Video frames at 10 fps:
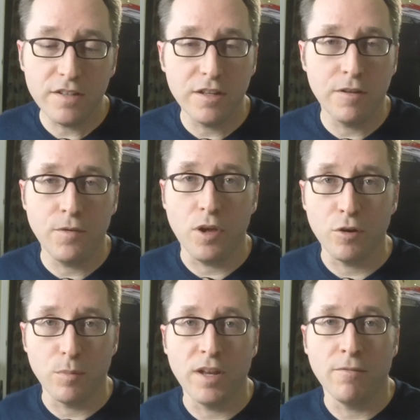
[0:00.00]
is that if you
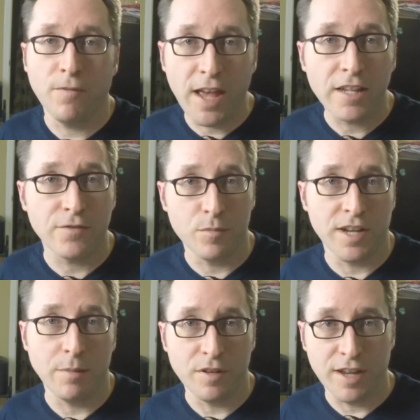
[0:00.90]
intermittent fast from
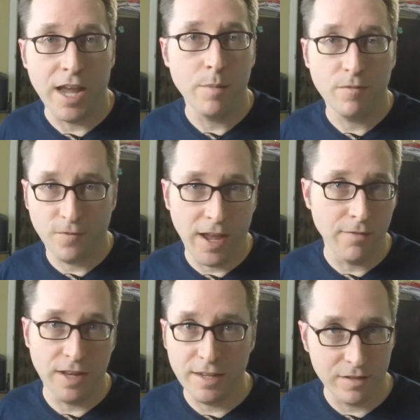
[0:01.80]
time to time,
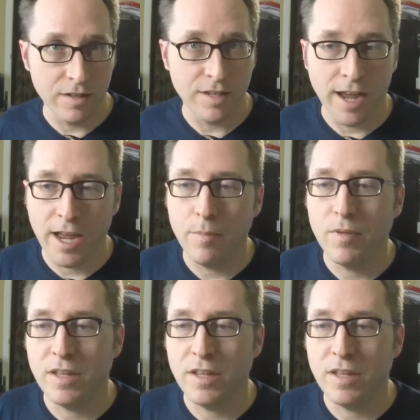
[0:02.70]
5 days at a time,